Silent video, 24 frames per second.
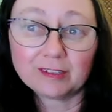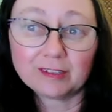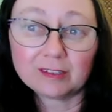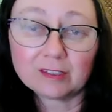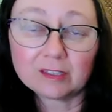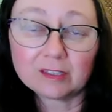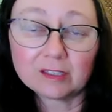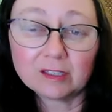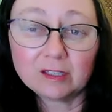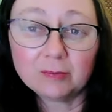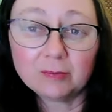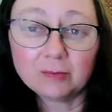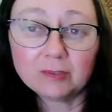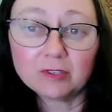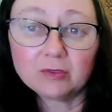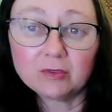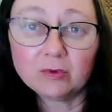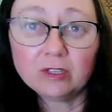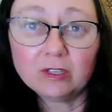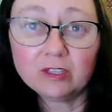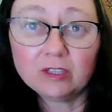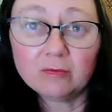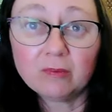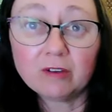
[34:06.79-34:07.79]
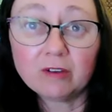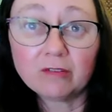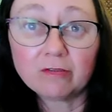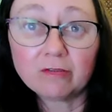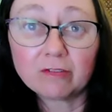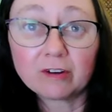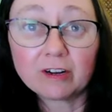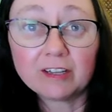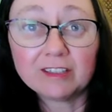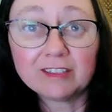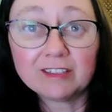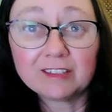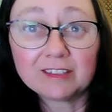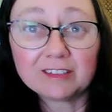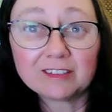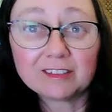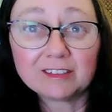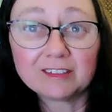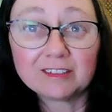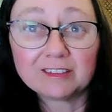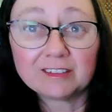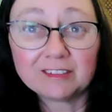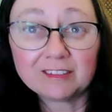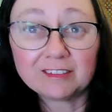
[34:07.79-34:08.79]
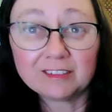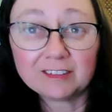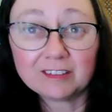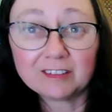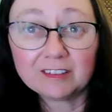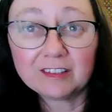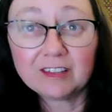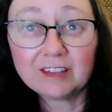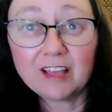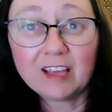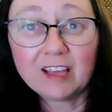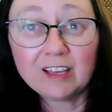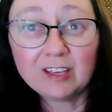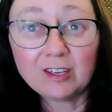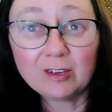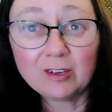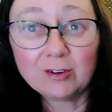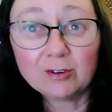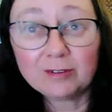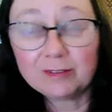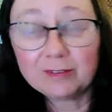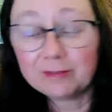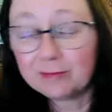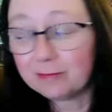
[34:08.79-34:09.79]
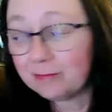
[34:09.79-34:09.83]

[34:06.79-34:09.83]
Sleep sweet, my friends, and thank you.